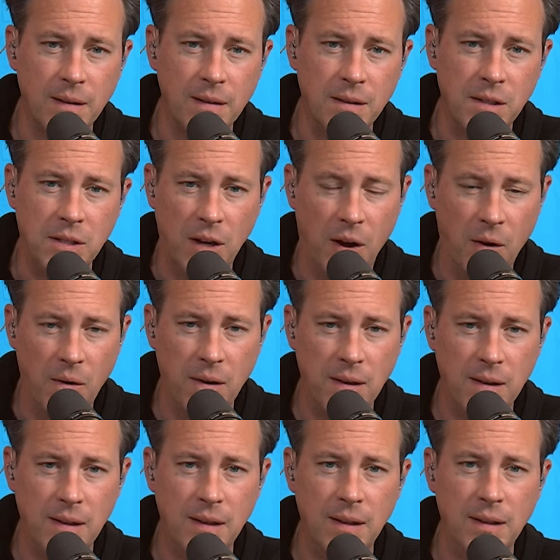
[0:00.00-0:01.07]
So
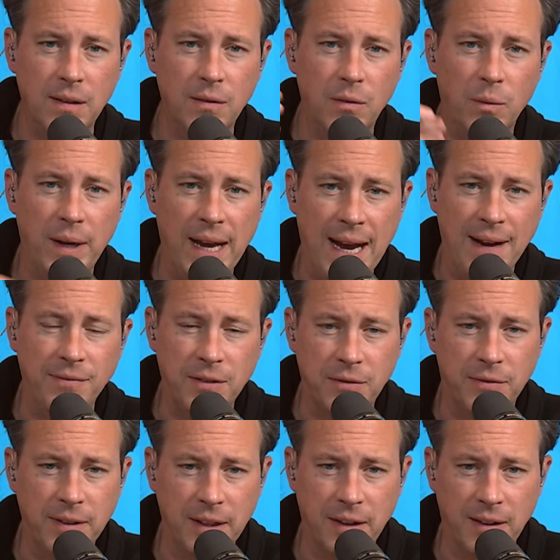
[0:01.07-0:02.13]
we have to
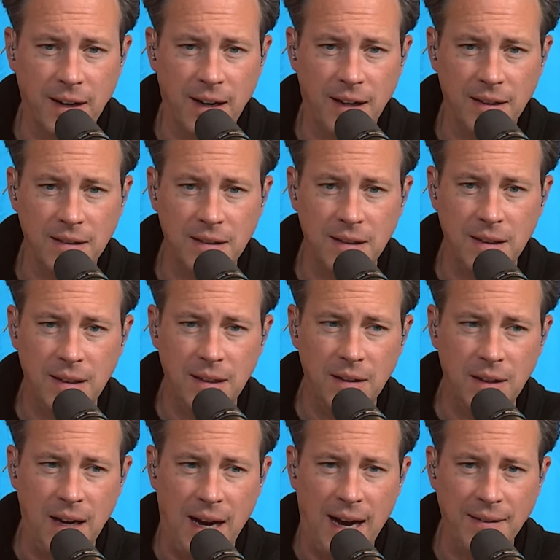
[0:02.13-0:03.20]
figure out.
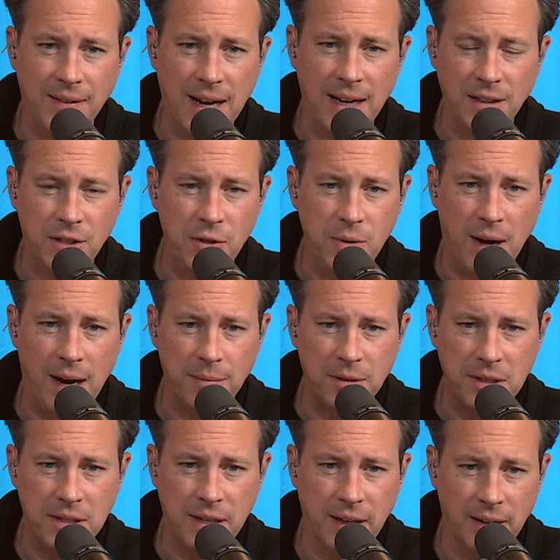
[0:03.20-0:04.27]
I've got two
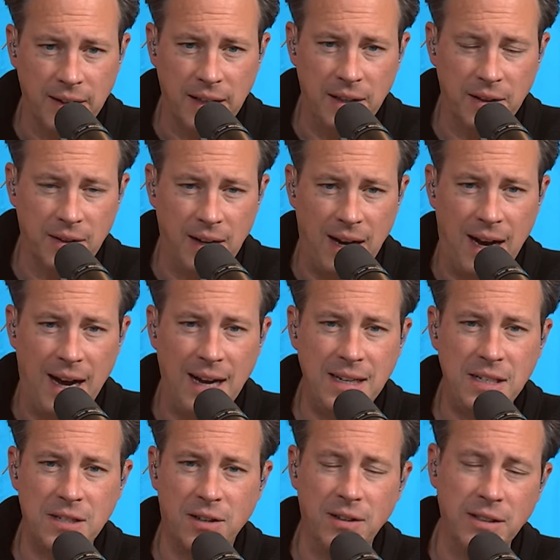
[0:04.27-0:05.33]
options here. Either I
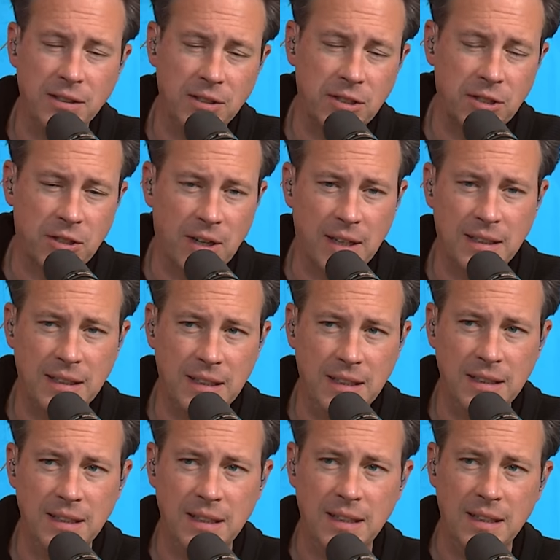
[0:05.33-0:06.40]
start
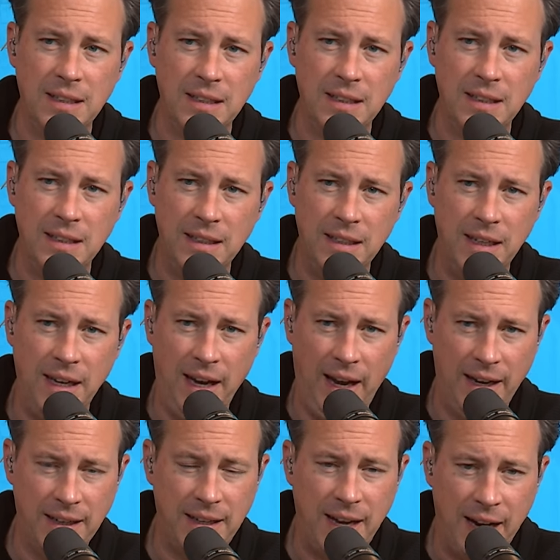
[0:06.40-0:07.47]
instructing
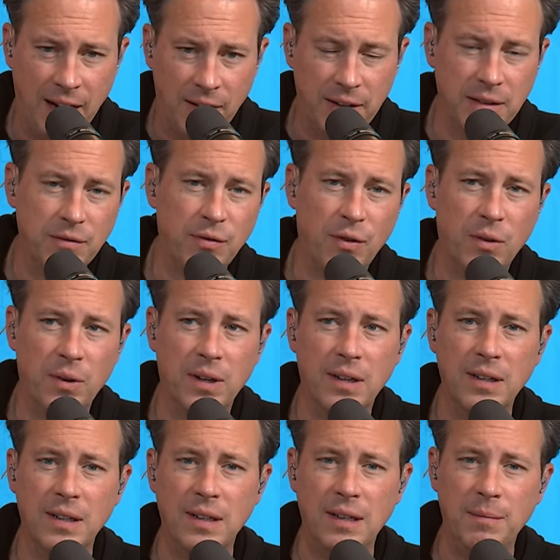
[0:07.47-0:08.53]
and caring
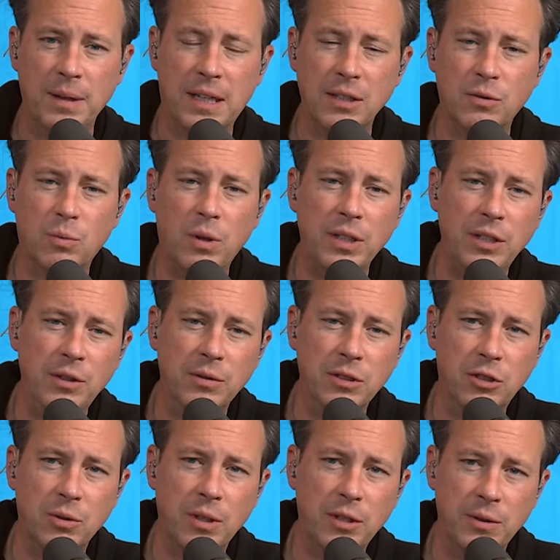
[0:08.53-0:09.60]
for because what you
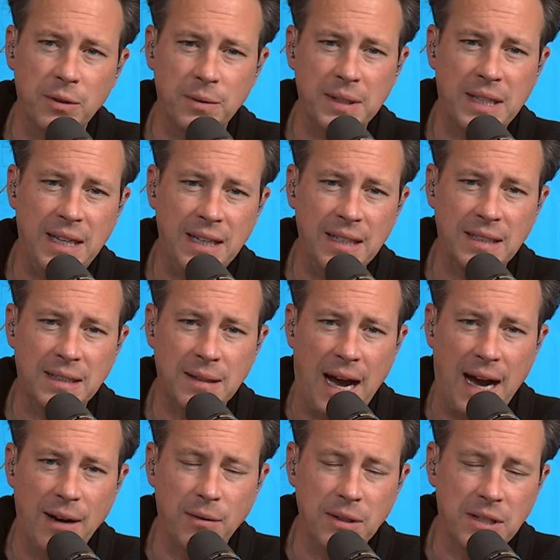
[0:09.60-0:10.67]
enjoy doing with kids,
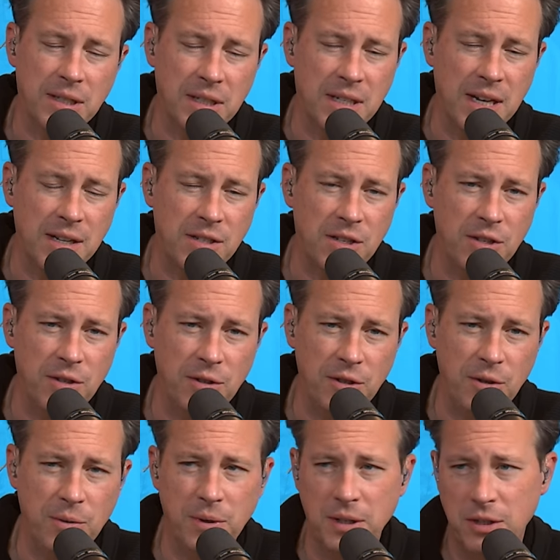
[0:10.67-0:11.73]
I would suggest to you
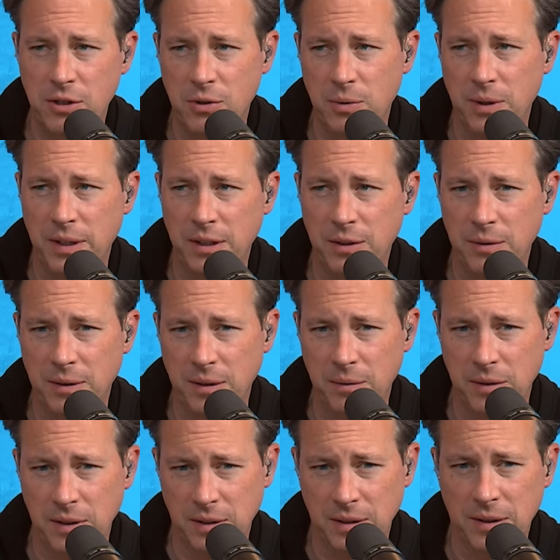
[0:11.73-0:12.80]
you would enjoy doing
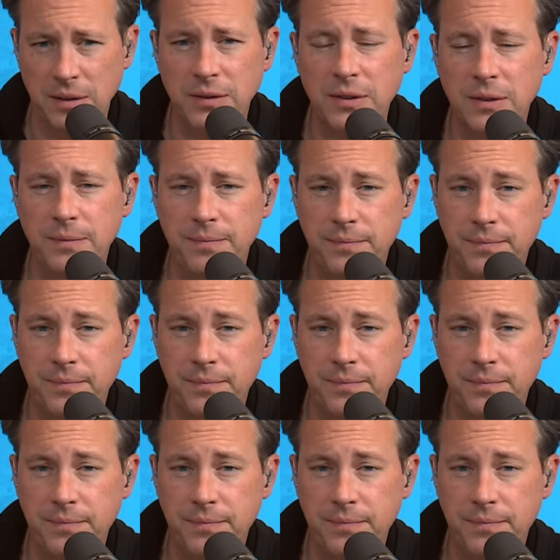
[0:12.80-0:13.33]
with adults.